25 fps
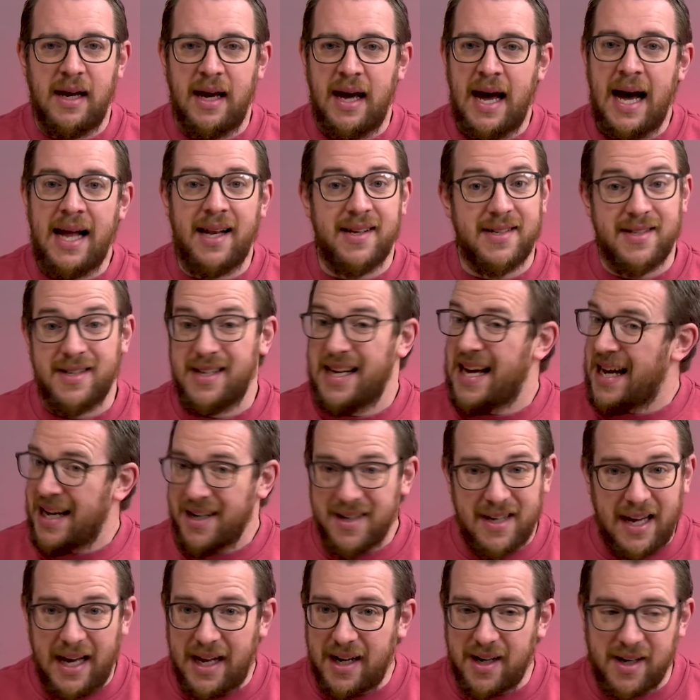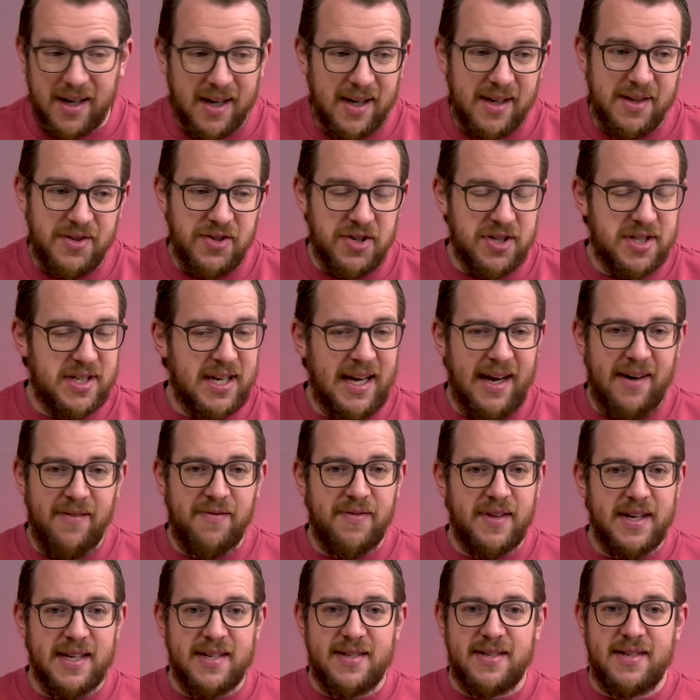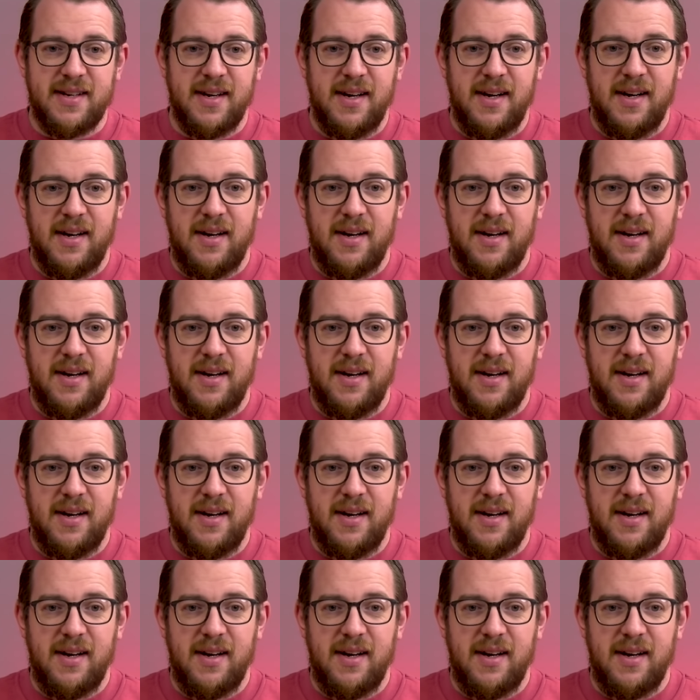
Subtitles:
Alisson and Kelleher just have this,